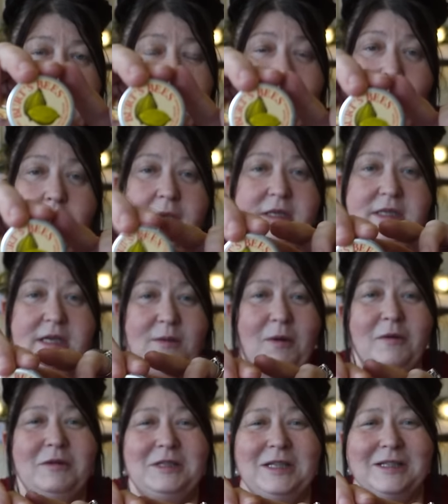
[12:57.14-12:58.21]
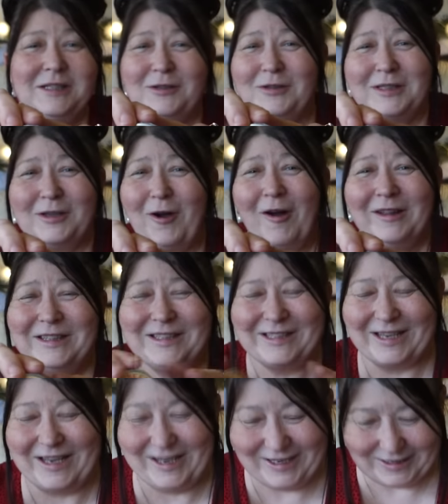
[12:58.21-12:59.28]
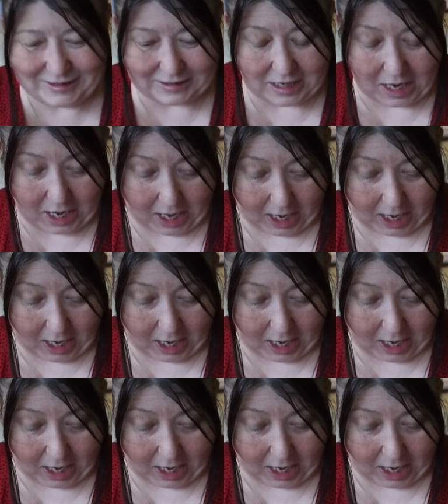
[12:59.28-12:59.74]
have no idea what it is because I can't see it.